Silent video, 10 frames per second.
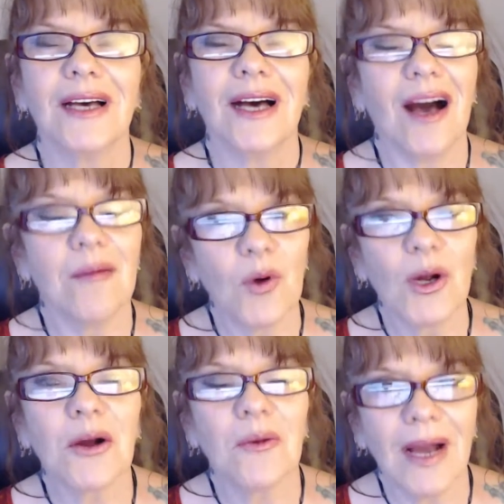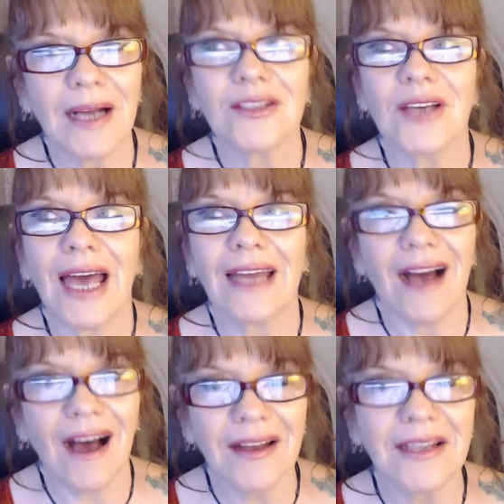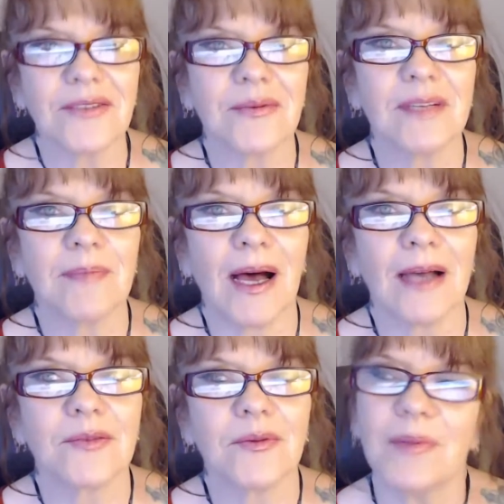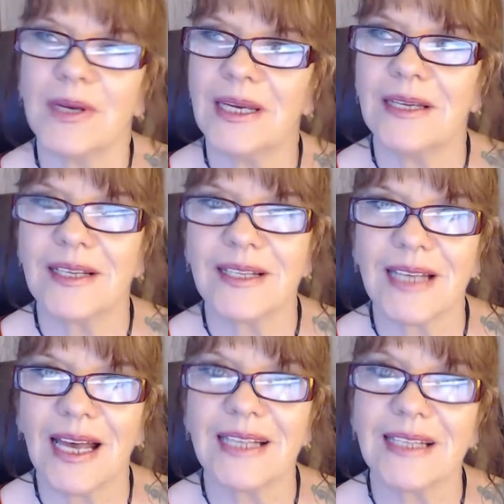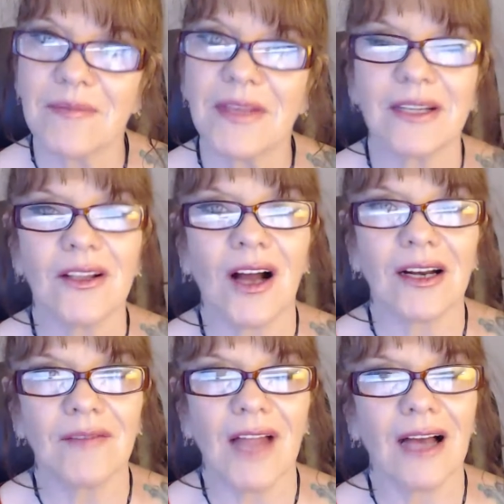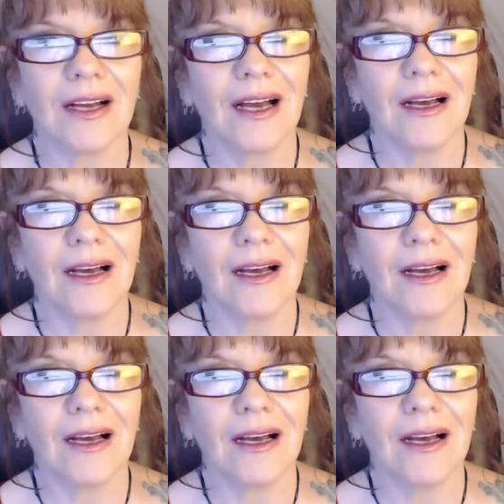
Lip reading: A more correct and honest response would be to say something along the line,